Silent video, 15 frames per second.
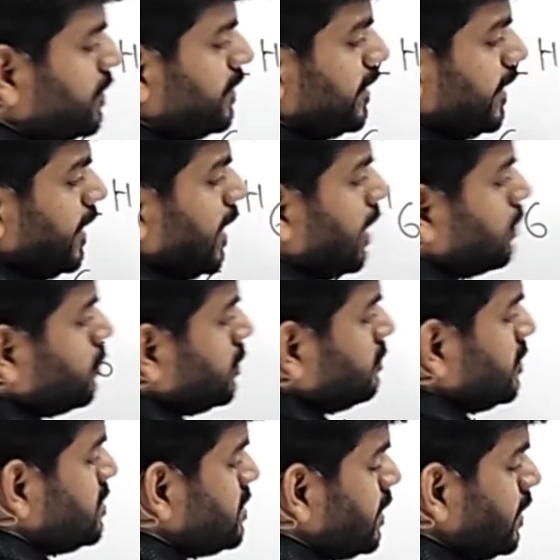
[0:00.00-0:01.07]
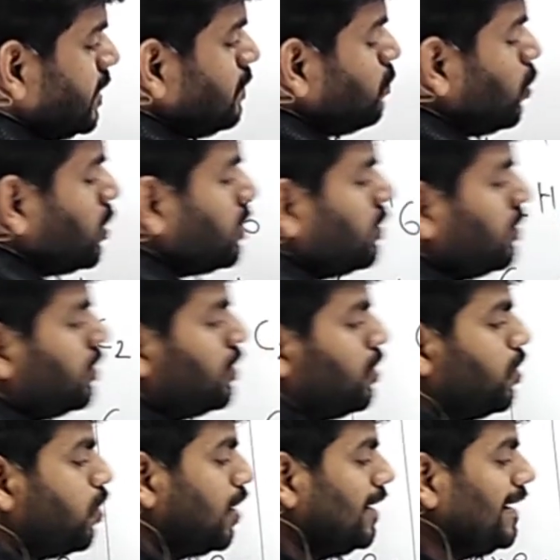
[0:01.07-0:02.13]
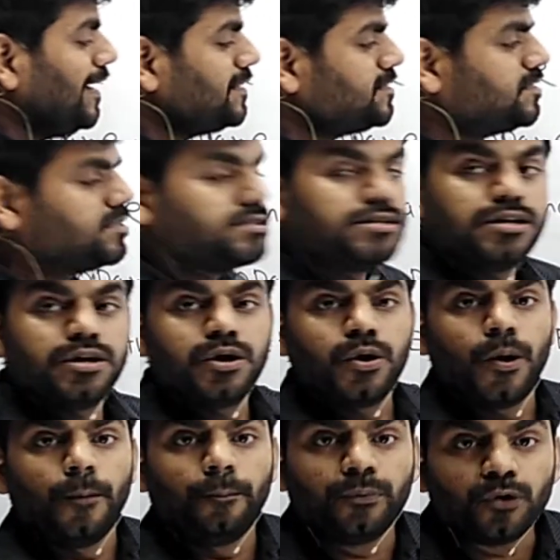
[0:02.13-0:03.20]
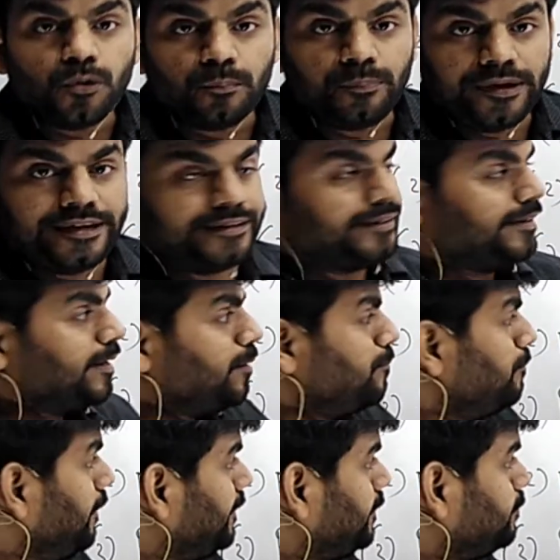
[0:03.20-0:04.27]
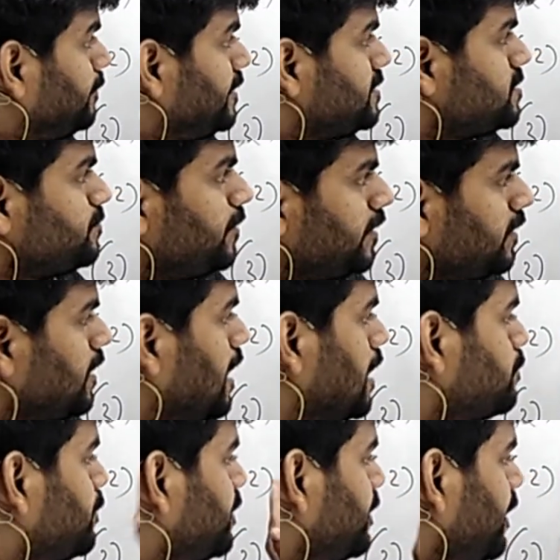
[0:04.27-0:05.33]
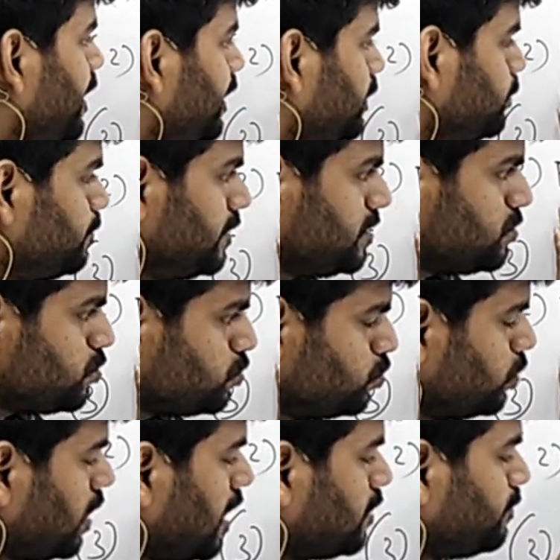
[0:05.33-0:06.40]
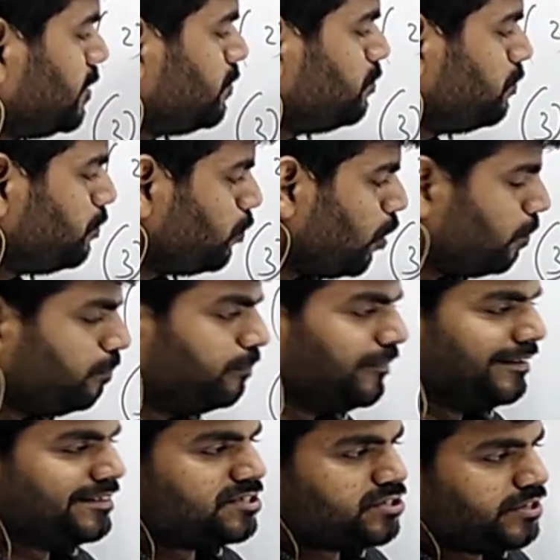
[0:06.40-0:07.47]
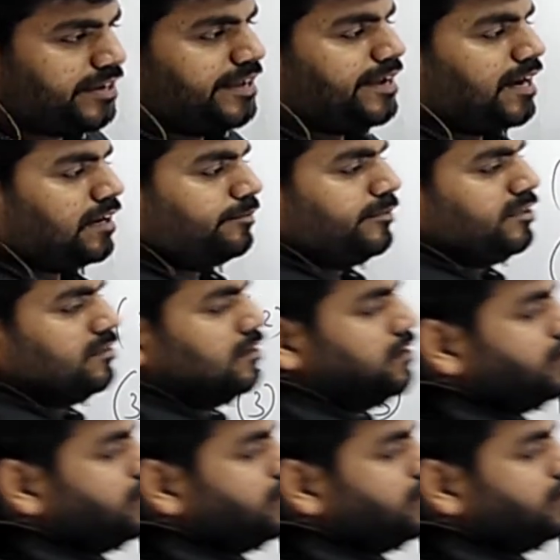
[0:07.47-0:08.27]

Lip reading: 3 carbon with single bond called as propane. Meth means 1 carbon, eth means 2 carbon, prop means 3 carbon.